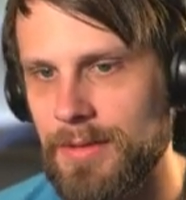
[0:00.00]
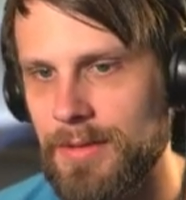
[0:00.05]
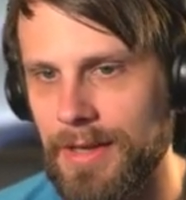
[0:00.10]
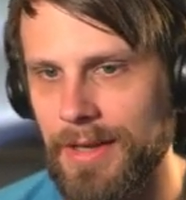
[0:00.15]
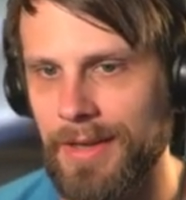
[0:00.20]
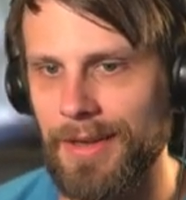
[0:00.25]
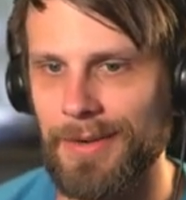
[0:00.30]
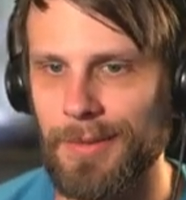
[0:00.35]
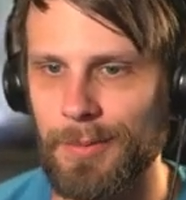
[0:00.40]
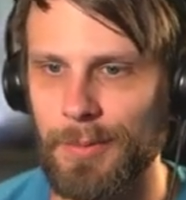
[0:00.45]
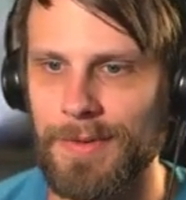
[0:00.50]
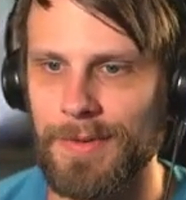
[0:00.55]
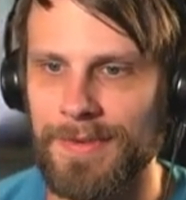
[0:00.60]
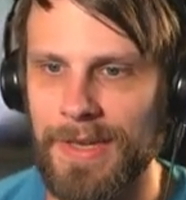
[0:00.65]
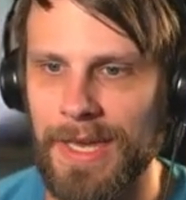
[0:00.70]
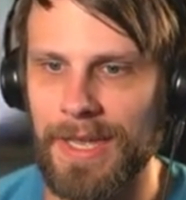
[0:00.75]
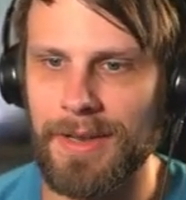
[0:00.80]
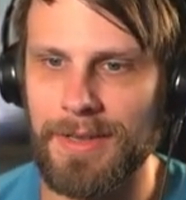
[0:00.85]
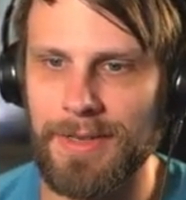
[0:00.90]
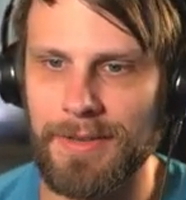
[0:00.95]
Uh, we've
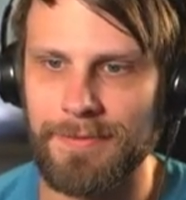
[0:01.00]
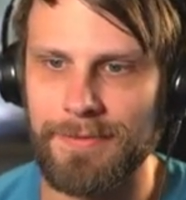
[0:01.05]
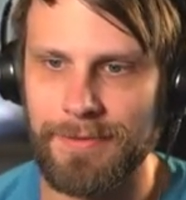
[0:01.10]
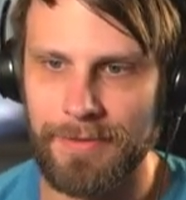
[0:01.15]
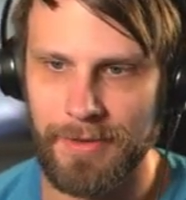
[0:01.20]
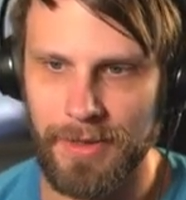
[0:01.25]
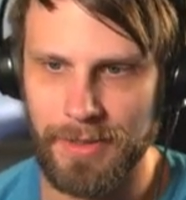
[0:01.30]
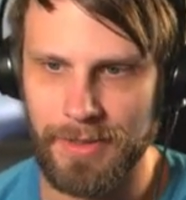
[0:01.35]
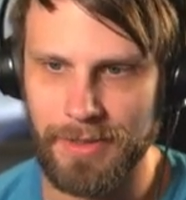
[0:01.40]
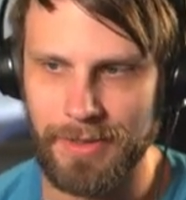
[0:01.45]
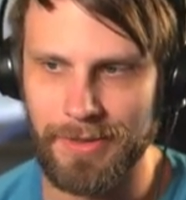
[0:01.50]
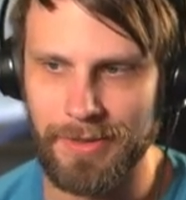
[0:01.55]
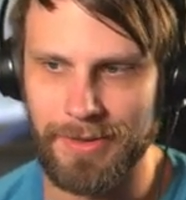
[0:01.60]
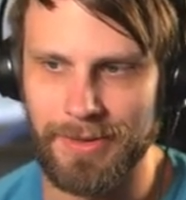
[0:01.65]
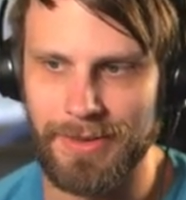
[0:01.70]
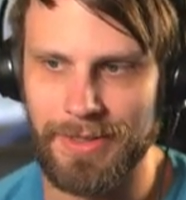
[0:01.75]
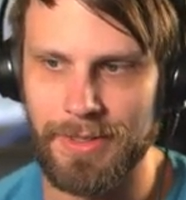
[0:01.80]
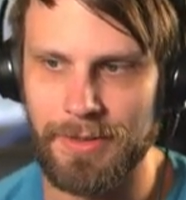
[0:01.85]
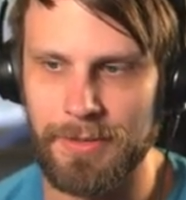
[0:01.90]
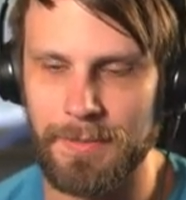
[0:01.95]
kind of flooded a
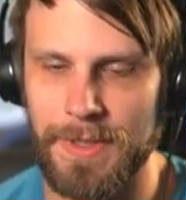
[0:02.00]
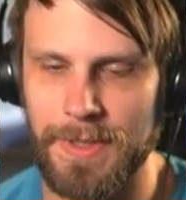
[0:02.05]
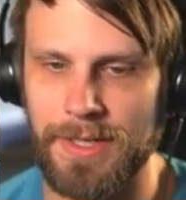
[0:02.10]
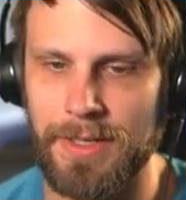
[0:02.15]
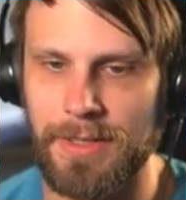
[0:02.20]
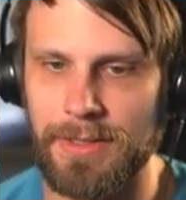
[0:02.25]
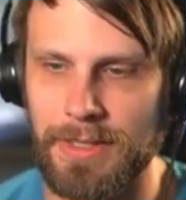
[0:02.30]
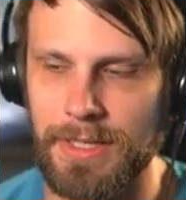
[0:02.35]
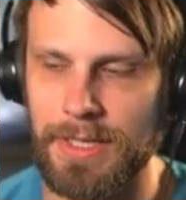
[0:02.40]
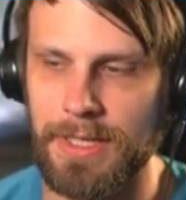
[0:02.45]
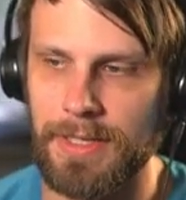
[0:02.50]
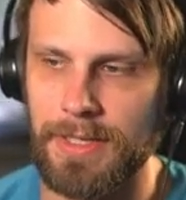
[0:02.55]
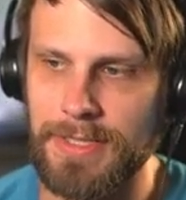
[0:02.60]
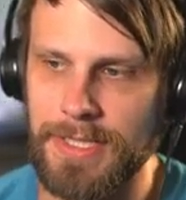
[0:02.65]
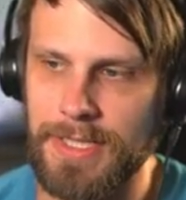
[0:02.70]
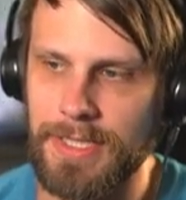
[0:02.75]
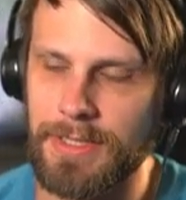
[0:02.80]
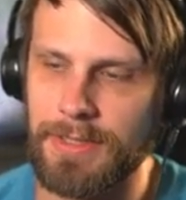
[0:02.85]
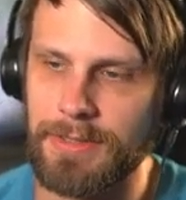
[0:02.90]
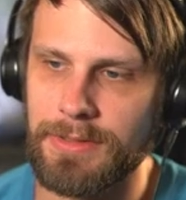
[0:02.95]
little bit on
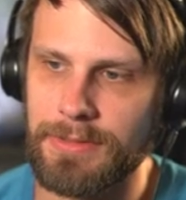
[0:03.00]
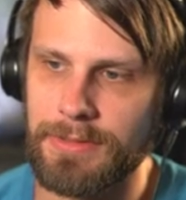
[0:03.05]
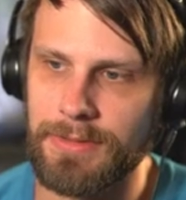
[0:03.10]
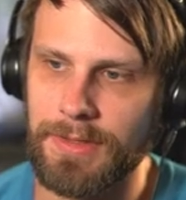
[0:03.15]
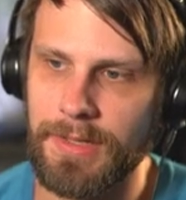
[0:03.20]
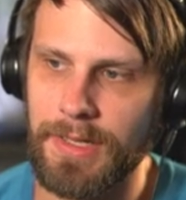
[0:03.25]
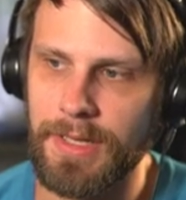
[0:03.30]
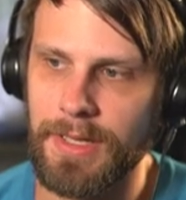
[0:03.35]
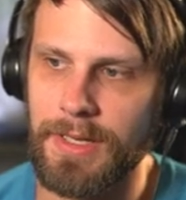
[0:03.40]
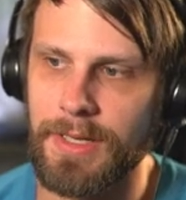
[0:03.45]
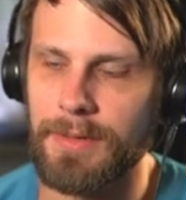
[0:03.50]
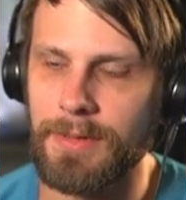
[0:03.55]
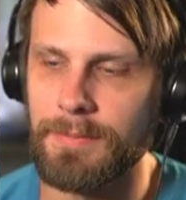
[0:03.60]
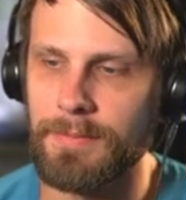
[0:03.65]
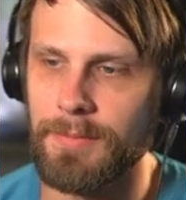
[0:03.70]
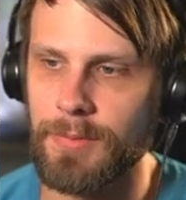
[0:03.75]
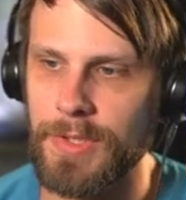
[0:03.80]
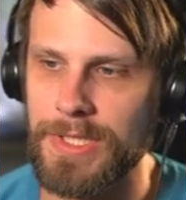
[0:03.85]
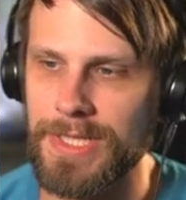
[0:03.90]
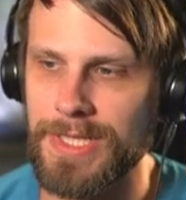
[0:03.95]
lands here,
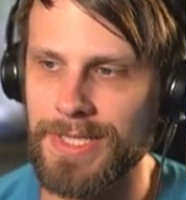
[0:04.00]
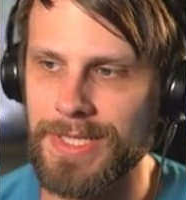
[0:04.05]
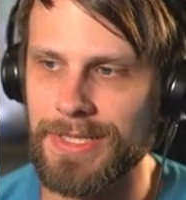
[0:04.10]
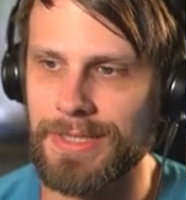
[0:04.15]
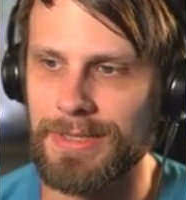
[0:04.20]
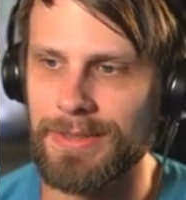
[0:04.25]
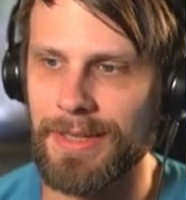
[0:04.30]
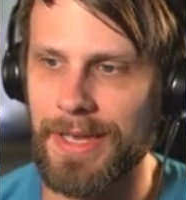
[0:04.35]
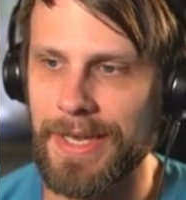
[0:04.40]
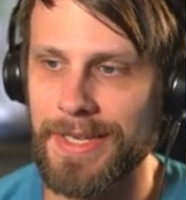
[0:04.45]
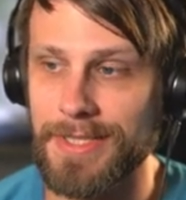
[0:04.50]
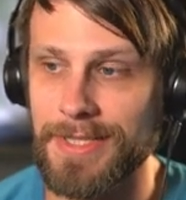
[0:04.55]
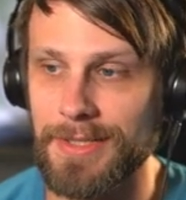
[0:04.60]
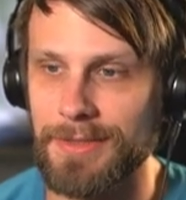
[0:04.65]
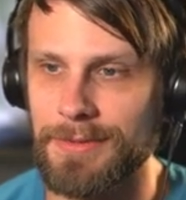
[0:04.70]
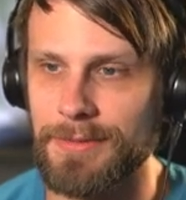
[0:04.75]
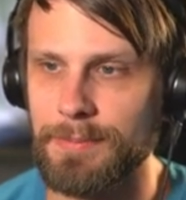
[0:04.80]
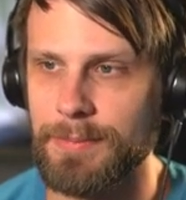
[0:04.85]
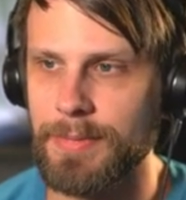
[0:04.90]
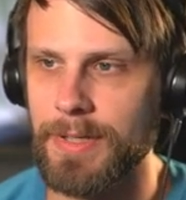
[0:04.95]
um, which isn't
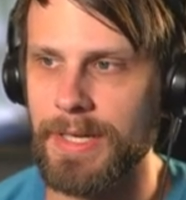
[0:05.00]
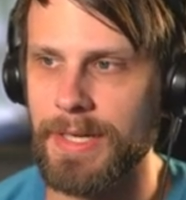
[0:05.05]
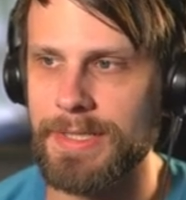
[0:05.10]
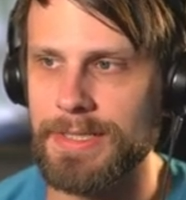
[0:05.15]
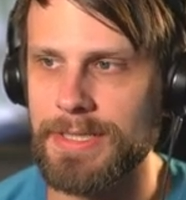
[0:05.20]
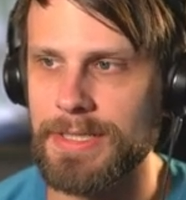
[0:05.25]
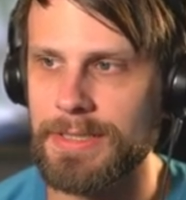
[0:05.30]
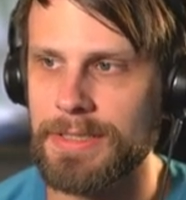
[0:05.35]
ideal, but